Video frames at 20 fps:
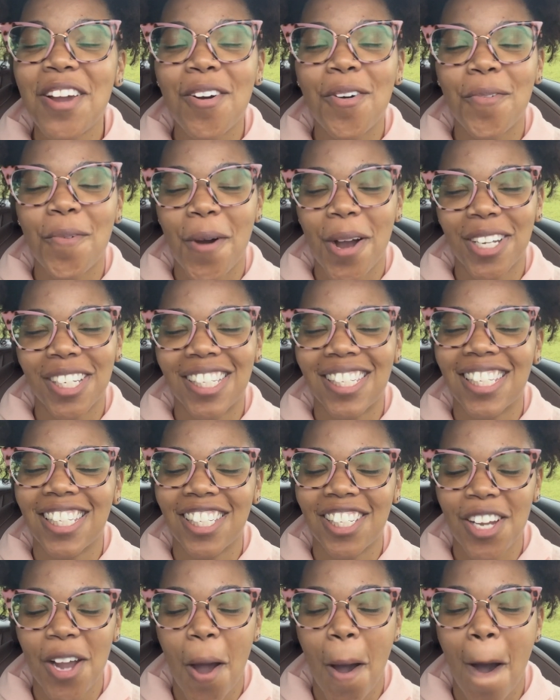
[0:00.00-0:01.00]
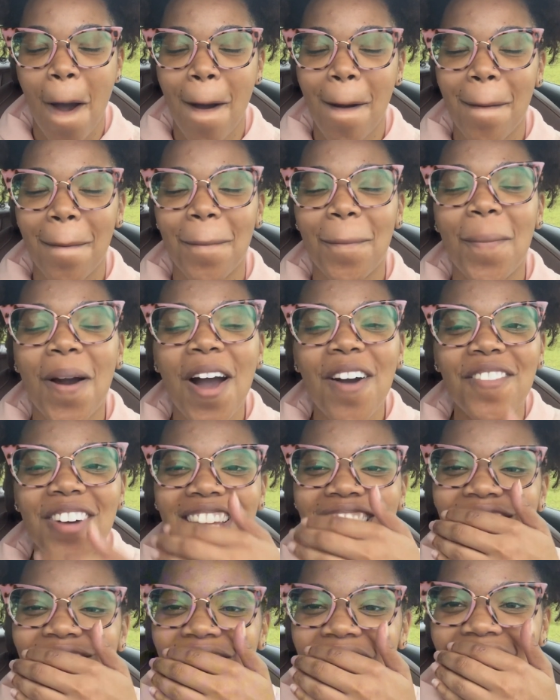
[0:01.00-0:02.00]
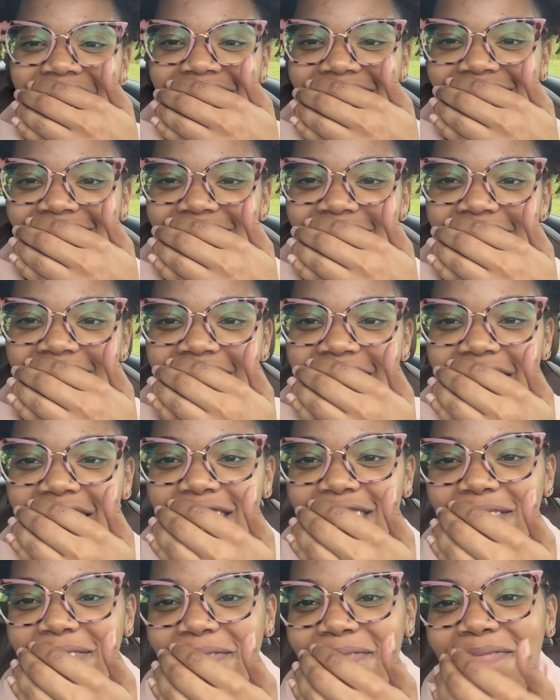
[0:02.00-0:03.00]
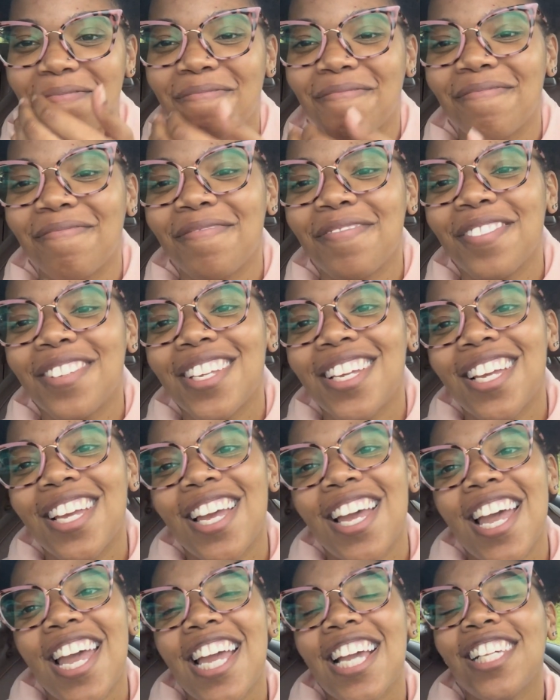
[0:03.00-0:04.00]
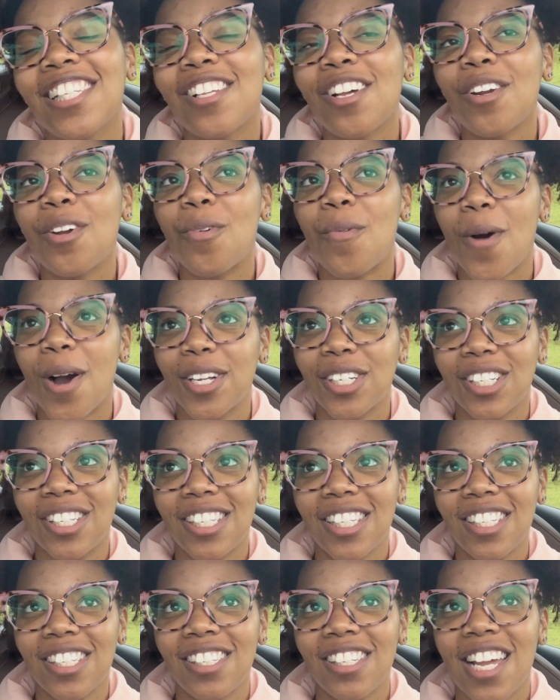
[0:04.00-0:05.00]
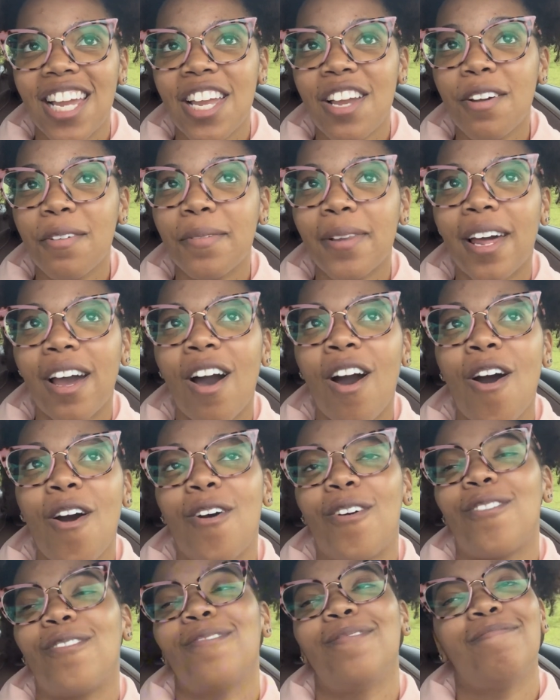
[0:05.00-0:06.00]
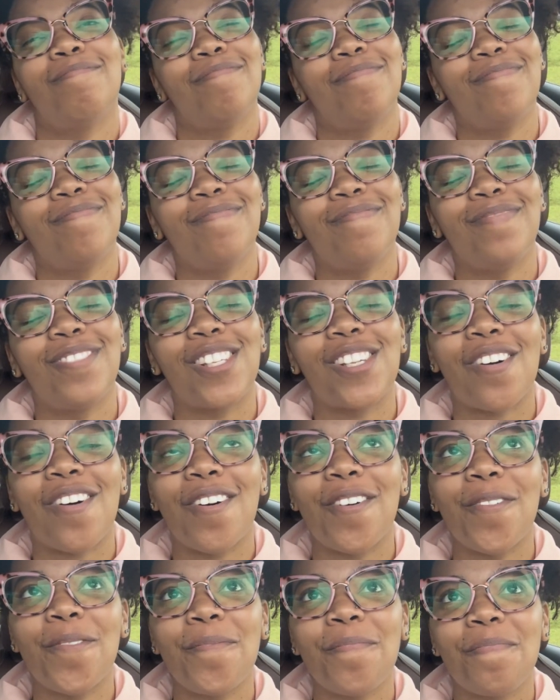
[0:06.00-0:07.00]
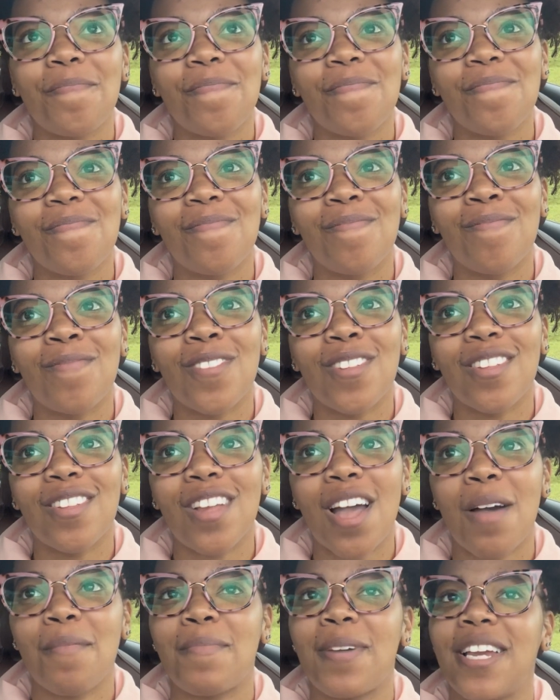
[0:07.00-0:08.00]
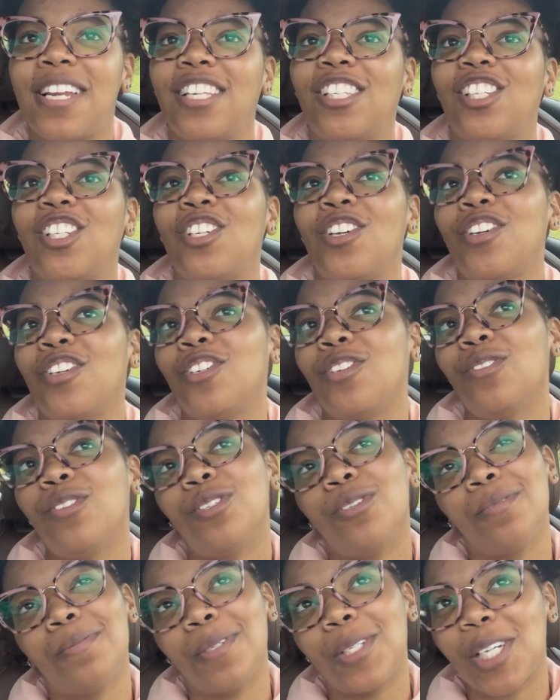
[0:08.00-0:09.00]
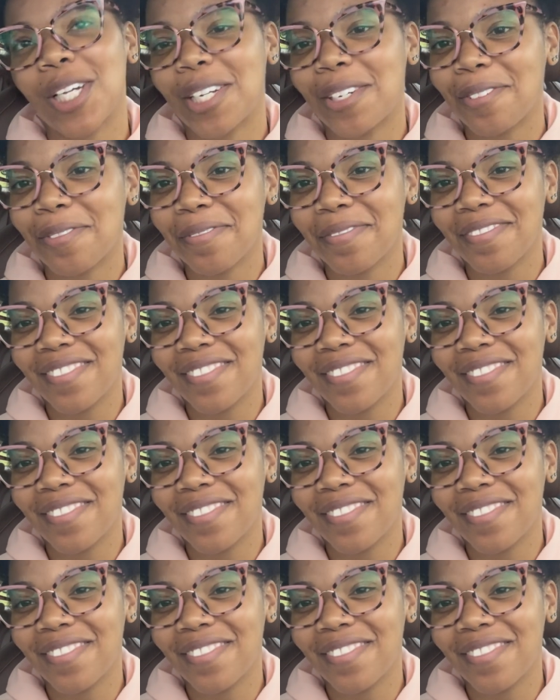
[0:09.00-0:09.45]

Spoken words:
watch this, y'all. Why am I smiling so hard? He's gonna watch this and he's gonna be like, oh, so I made it to your YouTube channel.